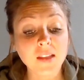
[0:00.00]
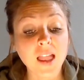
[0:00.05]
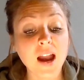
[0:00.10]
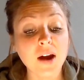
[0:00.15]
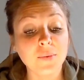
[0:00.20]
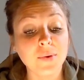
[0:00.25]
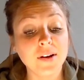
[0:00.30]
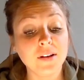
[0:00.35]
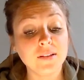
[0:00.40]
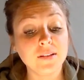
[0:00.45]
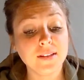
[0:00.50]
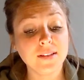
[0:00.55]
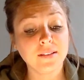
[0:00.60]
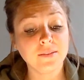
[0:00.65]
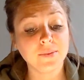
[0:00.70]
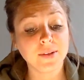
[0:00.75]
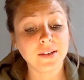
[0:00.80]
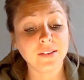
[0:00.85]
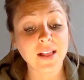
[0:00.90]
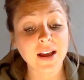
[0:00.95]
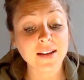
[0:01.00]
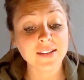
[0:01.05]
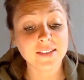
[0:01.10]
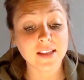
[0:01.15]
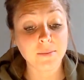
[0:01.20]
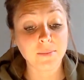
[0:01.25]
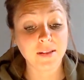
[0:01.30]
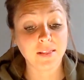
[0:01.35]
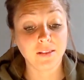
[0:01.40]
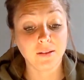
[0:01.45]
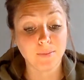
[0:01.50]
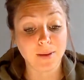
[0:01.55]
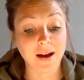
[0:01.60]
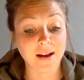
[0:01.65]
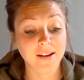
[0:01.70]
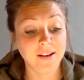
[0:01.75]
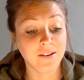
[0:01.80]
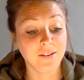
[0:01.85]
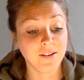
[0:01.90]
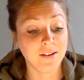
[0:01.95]
I realized that my
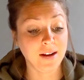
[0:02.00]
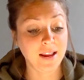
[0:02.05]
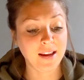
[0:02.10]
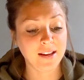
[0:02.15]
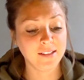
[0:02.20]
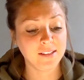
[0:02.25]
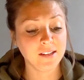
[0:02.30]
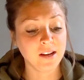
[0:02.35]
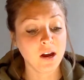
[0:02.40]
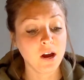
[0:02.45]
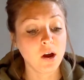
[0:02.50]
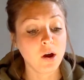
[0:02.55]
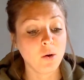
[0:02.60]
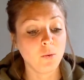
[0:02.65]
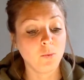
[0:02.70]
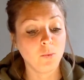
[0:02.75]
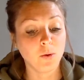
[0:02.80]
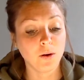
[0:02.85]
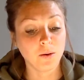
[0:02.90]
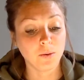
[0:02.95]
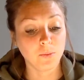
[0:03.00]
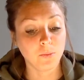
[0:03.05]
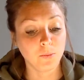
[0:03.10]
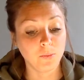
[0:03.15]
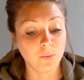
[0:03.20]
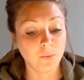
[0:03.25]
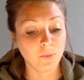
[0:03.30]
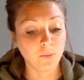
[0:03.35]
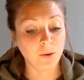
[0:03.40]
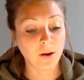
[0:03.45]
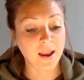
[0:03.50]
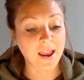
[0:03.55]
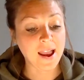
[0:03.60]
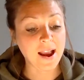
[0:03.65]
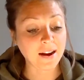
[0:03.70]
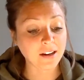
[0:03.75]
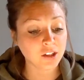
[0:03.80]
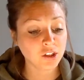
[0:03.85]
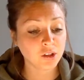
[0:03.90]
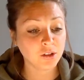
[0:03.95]
Labatt hearing aids were
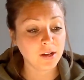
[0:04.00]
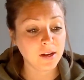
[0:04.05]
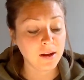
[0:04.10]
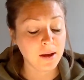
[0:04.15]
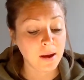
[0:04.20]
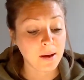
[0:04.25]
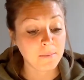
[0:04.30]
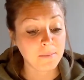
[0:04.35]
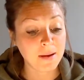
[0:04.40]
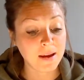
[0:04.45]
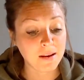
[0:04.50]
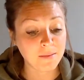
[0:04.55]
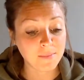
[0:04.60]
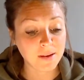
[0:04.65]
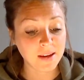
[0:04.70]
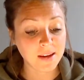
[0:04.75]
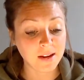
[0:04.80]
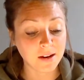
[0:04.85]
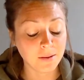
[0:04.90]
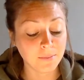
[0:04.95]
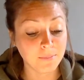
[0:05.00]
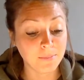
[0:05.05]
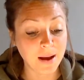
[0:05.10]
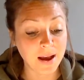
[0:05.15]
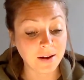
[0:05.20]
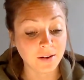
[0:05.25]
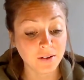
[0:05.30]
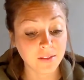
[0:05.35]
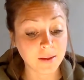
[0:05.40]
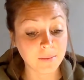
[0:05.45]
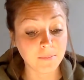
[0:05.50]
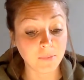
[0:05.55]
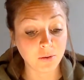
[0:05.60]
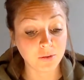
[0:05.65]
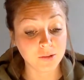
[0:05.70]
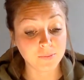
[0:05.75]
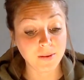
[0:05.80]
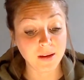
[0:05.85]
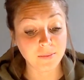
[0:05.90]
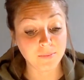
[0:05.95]
actually made me hear better than
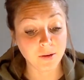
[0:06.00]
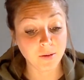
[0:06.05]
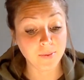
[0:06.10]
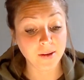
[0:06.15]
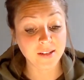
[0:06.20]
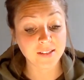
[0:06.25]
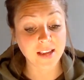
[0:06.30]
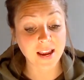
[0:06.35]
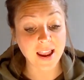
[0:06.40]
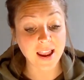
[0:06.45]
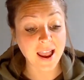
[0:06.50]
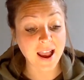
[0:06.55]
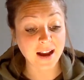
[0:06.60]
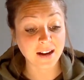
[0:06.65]
most people because I